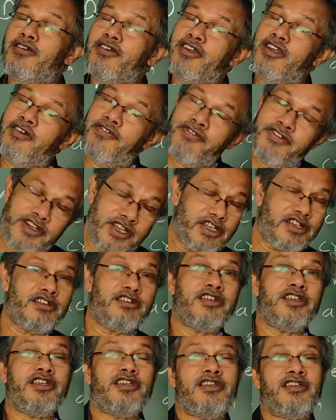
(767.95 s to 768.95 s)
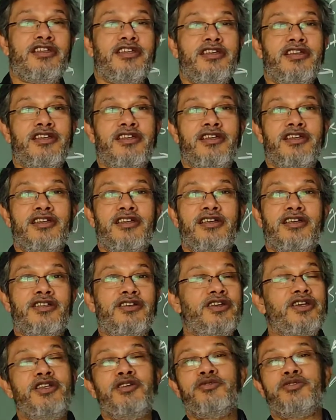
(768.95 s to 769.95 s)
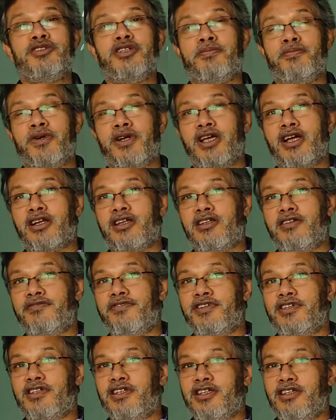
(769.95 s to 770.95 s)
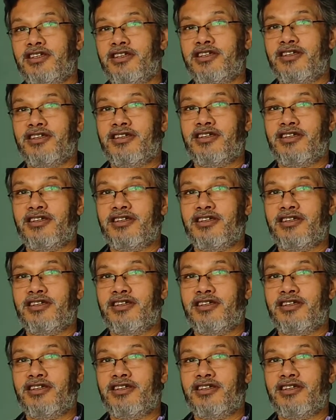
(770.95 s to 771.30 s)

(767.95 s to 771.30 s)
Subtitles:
definitely reduces the productivity